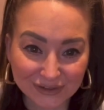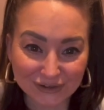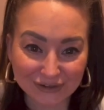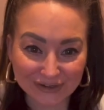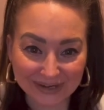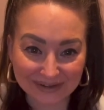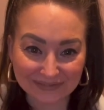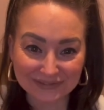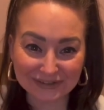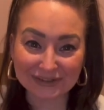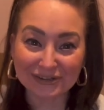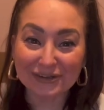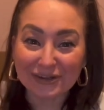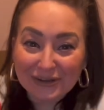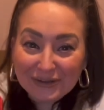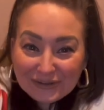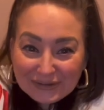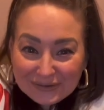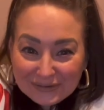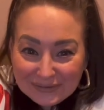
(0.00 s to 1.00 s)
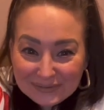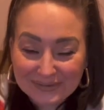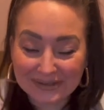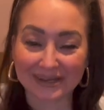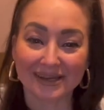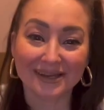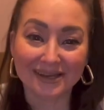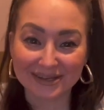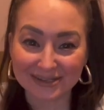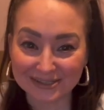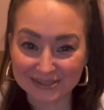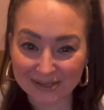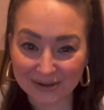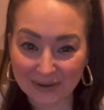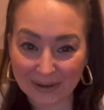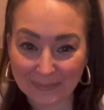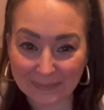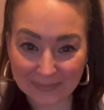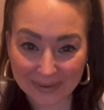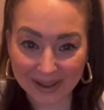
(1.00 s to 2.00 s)
Good afternoon. So
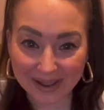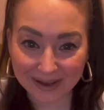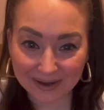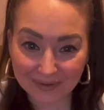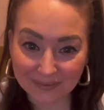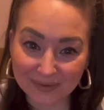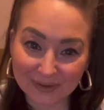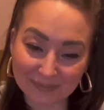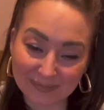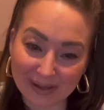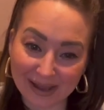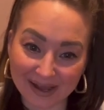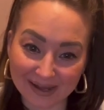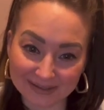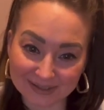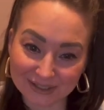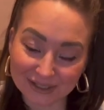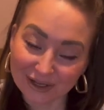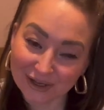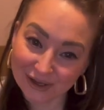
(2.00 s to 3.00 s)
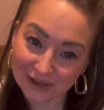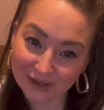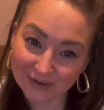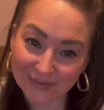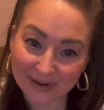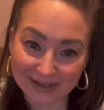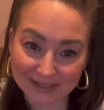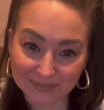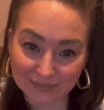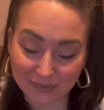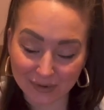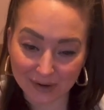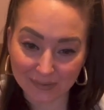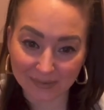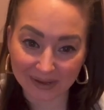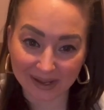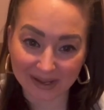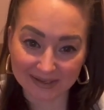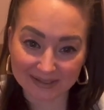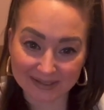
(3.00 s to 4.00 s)
I'm back with part 2 as
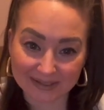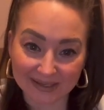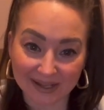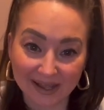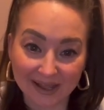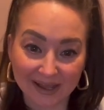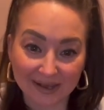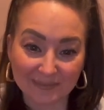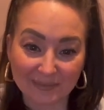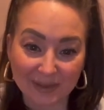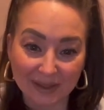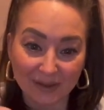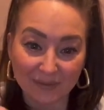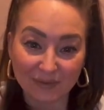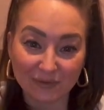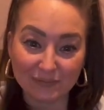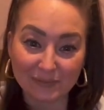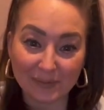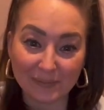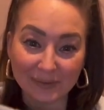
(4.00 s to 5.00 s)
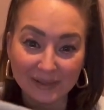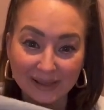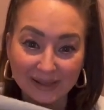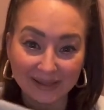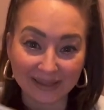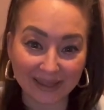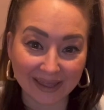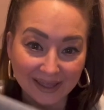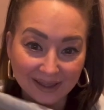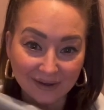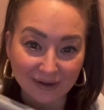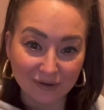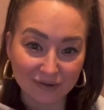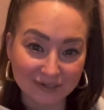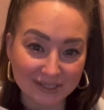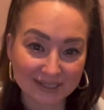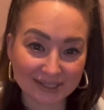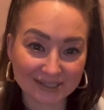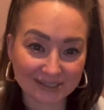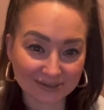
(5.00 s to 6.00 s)
promised, here with my blanket all
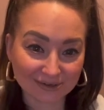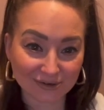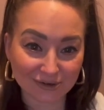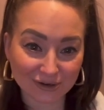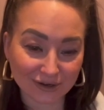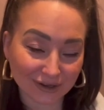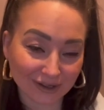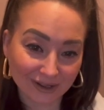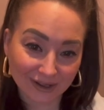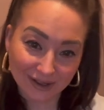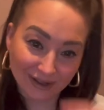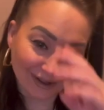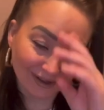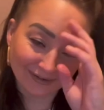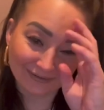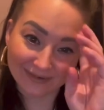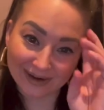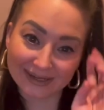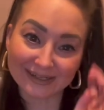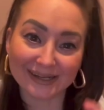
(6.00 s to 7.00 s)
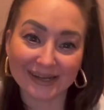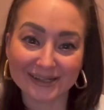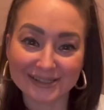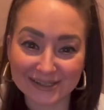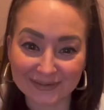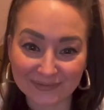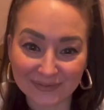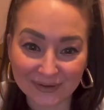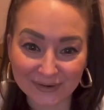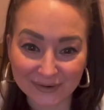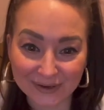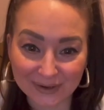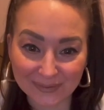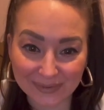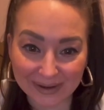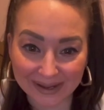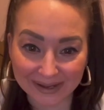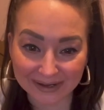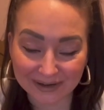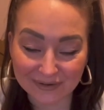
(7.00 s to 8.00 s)
snug, ready to fill you
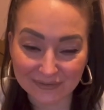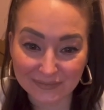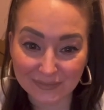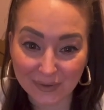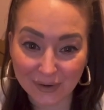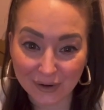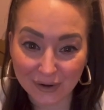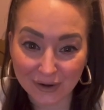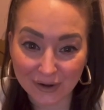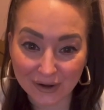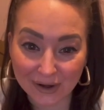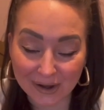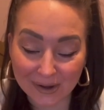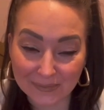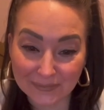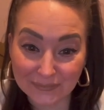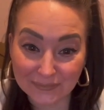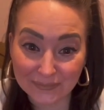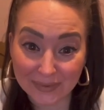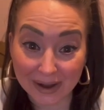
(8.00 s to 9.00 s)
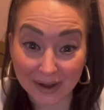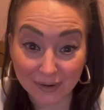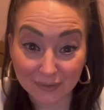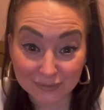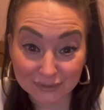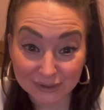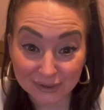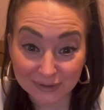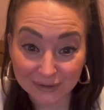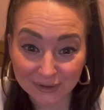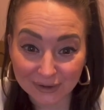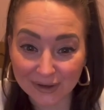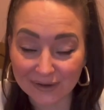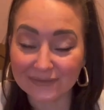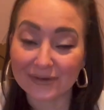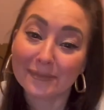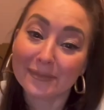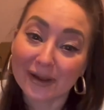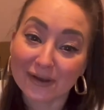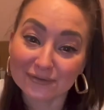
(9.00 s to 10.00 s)
in of more about the
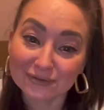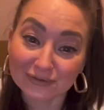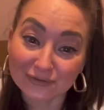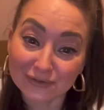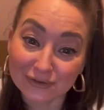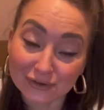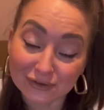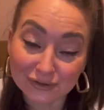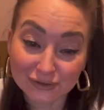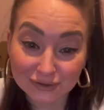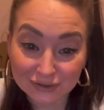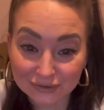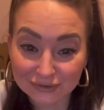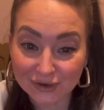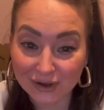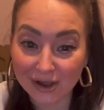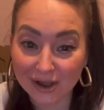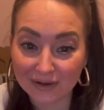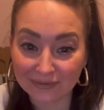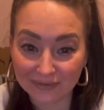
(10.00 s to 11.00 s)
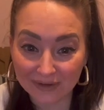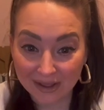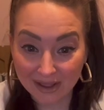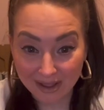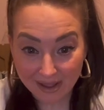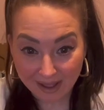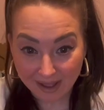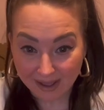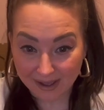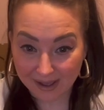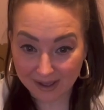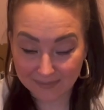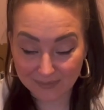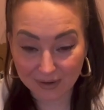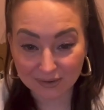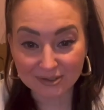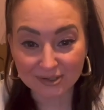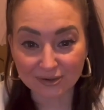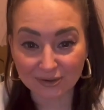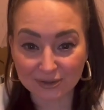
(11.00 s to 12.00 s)
Vampire of Düsseldorf,
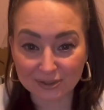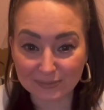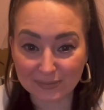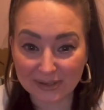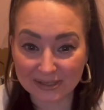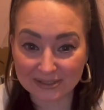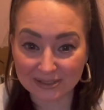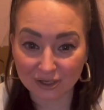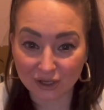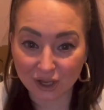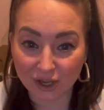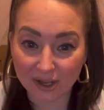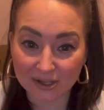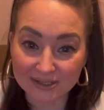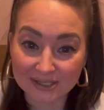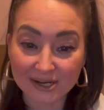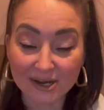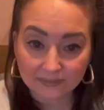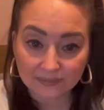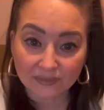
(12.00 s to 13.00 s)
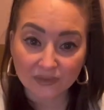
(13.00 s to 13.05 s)
also known as Peter Kurten.